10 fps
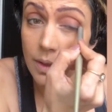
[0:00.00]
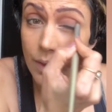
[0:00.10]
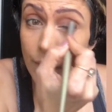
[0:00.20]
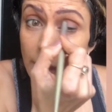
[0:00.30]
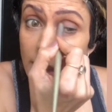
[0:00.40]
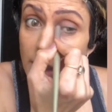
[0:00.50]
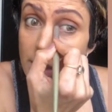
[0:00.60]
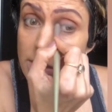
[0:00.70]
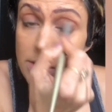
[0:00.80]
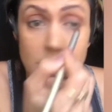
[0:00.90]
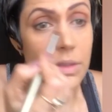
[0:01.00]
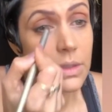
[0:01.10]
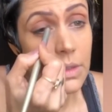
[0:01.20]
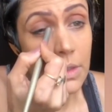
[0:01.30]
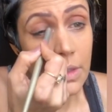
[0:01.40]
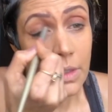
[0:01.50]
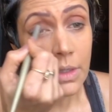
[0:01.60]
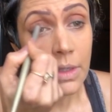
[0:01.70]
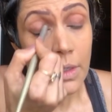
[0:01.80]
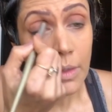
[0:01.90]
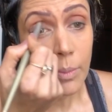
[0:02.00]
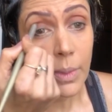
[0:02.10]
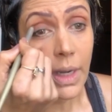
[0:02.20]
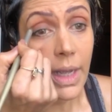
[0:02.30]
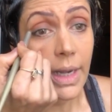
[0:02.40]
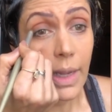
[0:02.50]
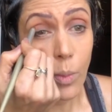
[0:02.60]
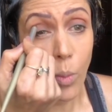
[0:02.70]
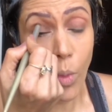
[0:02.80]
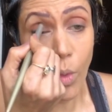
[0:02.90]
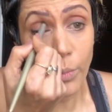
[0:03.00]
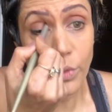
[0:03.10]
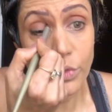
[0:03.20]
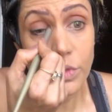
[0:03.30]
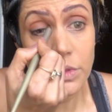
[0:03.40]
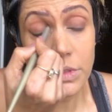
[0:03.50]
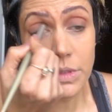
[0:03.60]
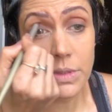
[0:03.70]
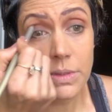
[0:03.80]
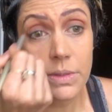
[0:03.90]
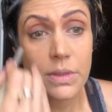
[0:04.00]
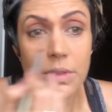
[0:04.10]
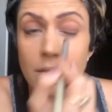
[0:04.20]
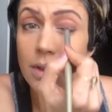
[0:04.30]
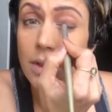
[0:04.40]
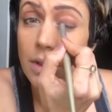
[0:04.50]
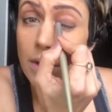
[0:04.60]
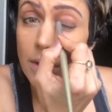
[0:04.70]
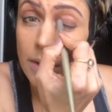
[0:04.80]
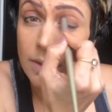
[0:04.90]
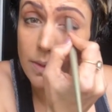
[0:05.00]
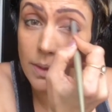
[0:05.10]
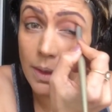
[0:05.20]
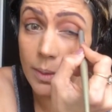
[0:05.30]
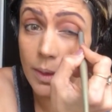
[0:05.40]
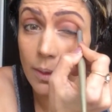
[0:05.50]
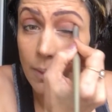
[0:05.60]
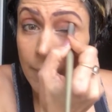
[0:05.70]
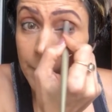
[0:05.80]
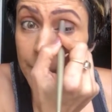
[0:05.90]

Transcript: grays, but I like warm neutrals. So there we go.